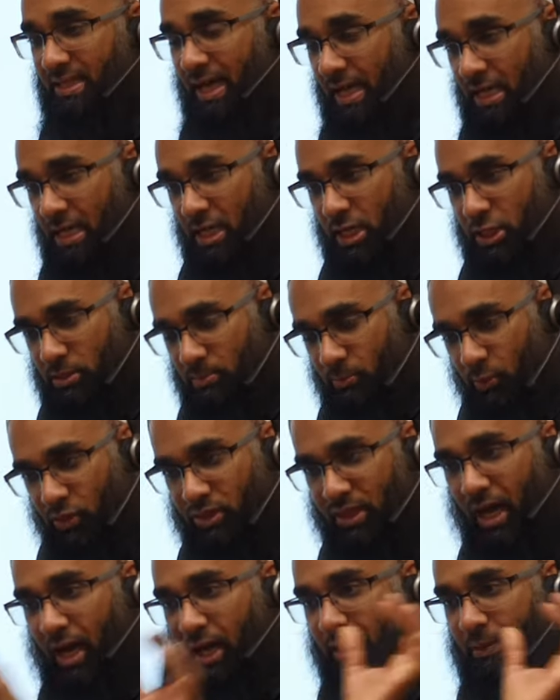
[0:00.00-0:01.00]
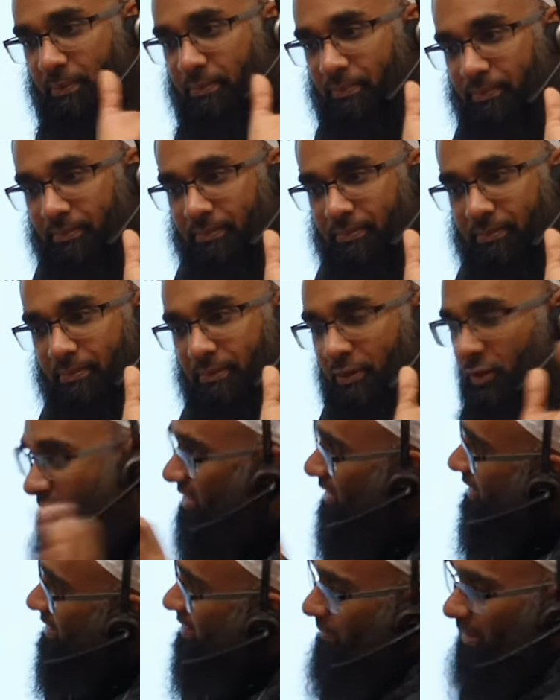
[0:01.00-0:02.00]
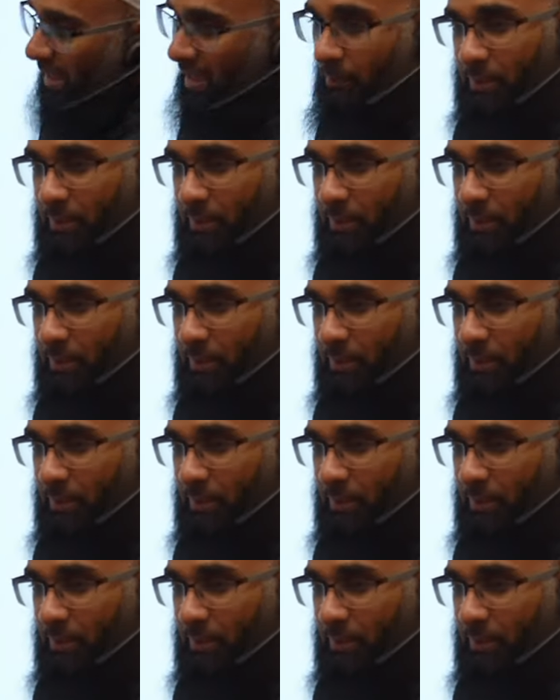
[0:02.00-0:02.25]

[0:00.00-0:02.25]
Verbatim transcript: a Najm Thaqib. It's, it's like a